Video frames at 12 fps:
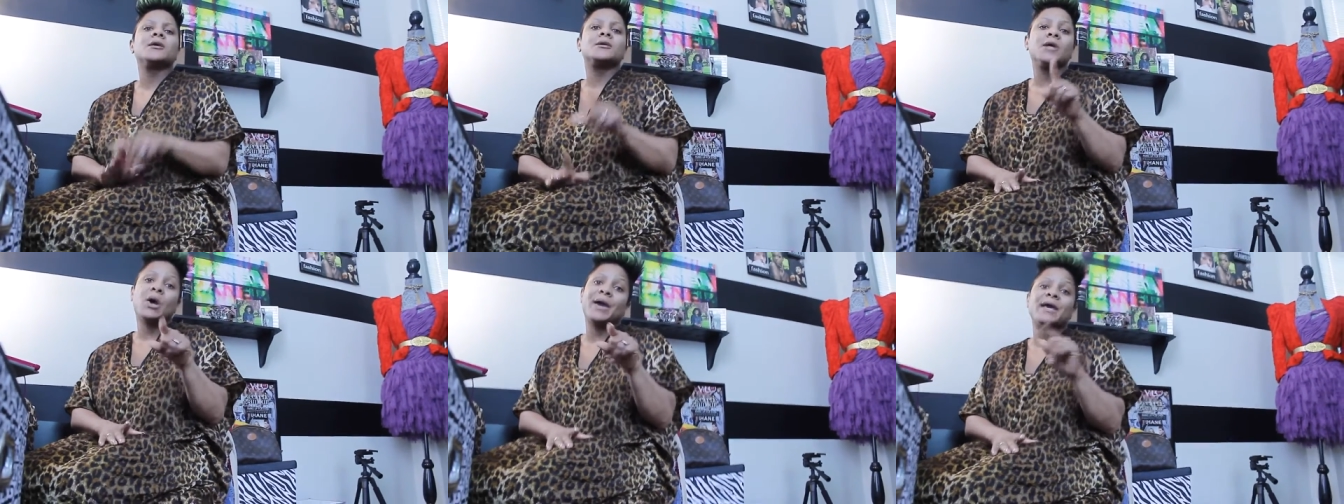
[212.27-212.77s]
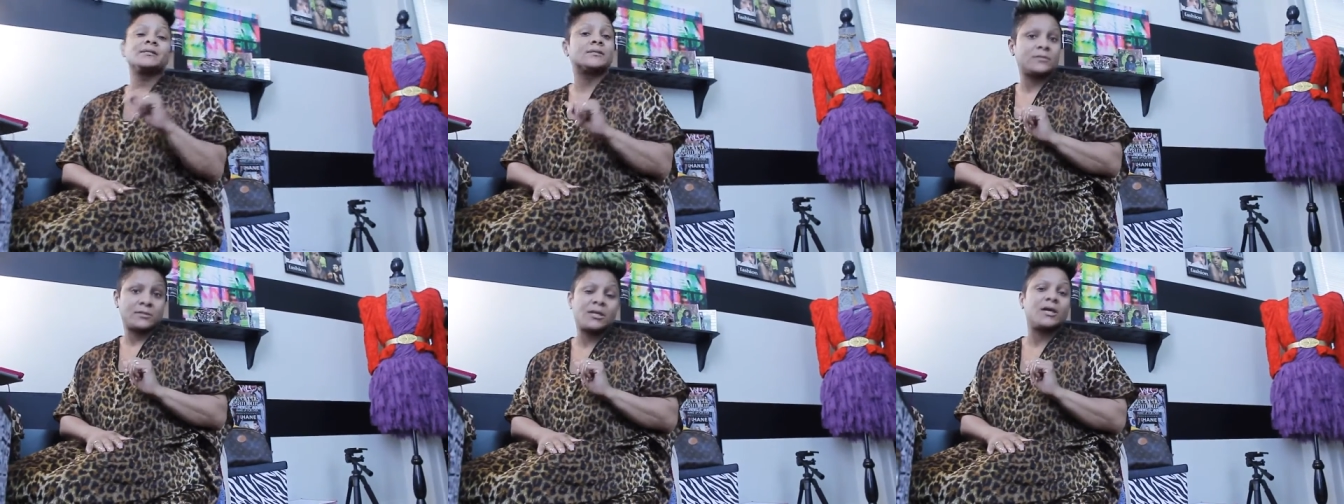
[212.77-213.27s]
Your ass
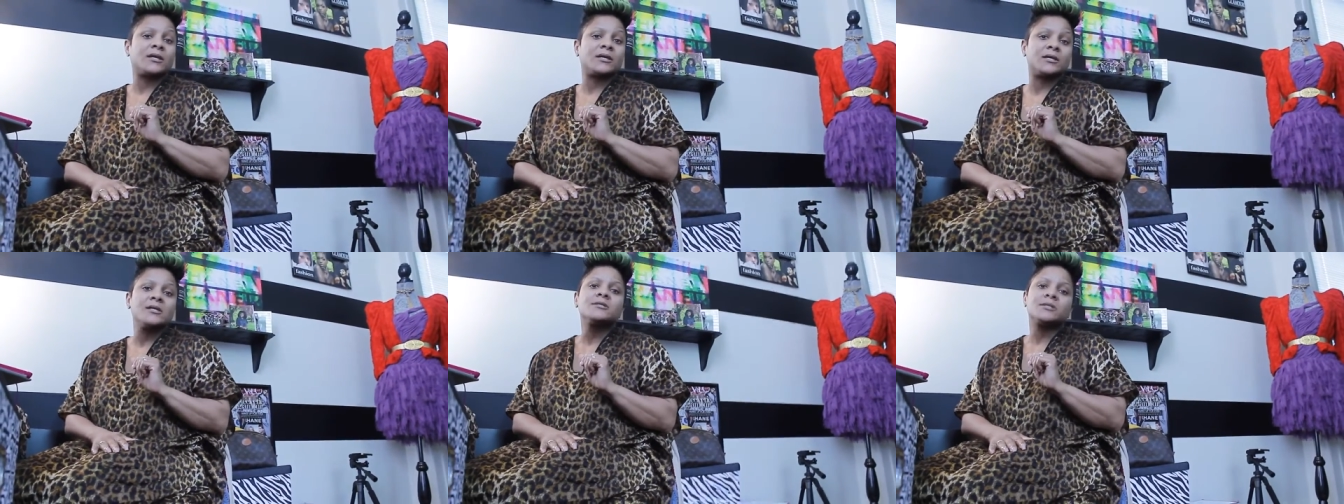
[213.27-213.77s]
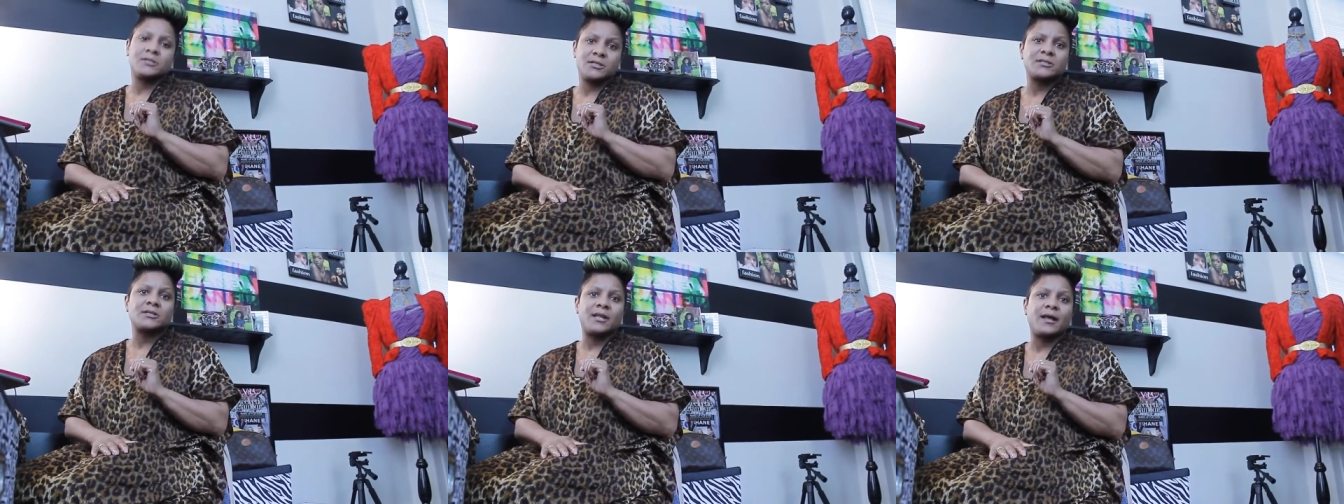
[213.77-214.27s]
gonna stay there
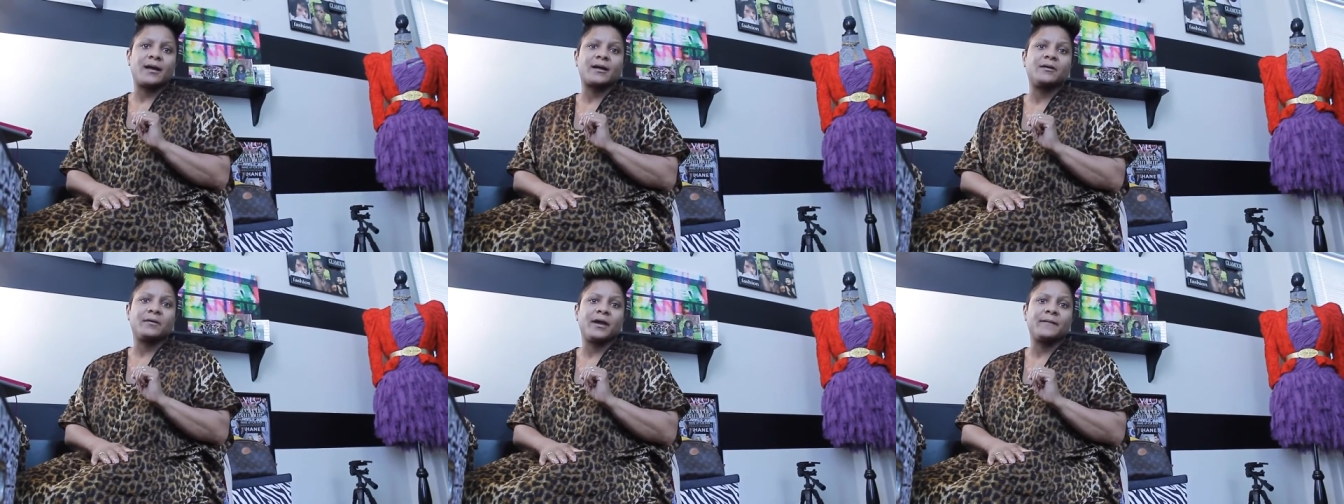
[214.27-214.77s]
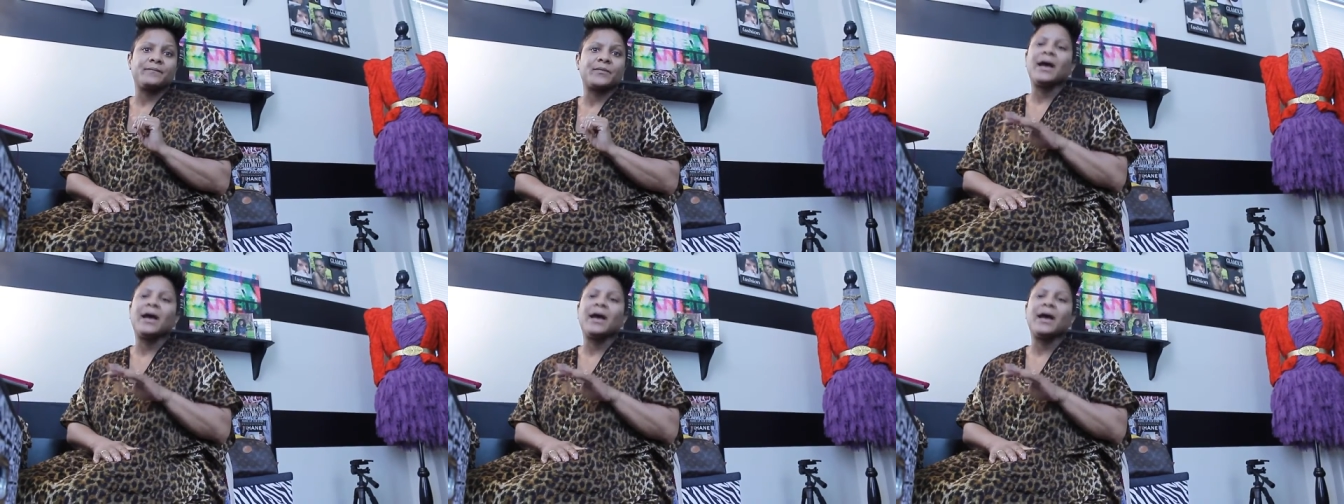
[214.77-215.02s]
six o'clock, okay?